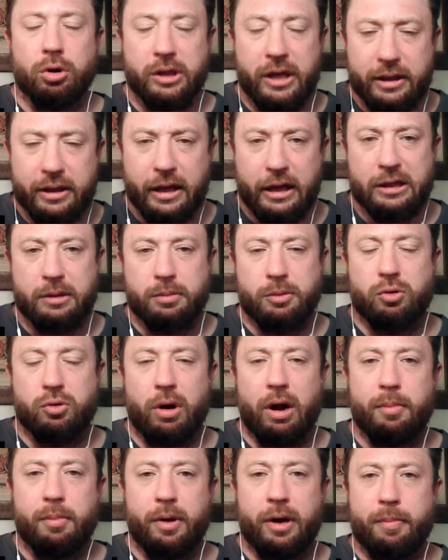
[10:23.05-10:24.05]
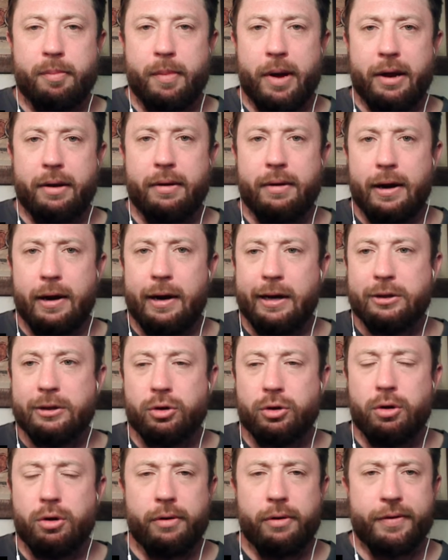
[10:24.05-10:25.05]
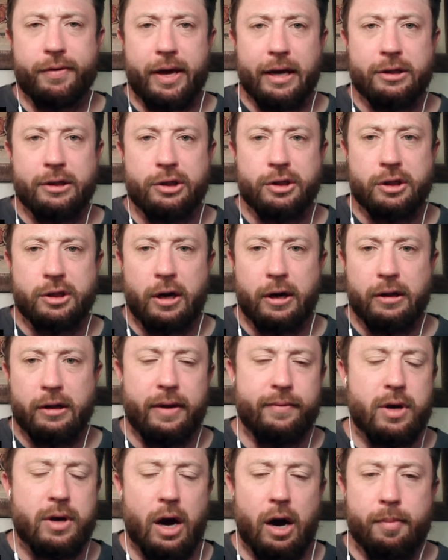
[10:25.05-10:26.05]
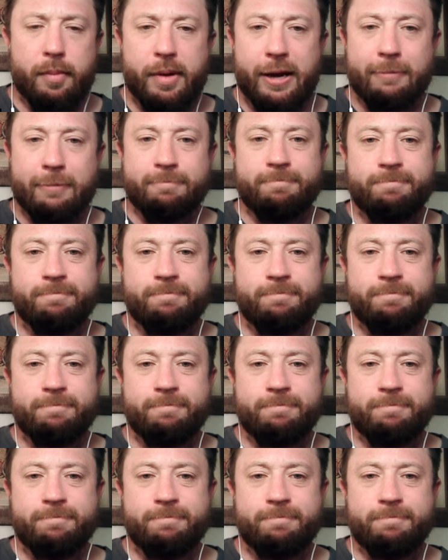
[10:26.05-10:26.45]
Hit that subscribe button, man. Turn notifications on. Leave a comment.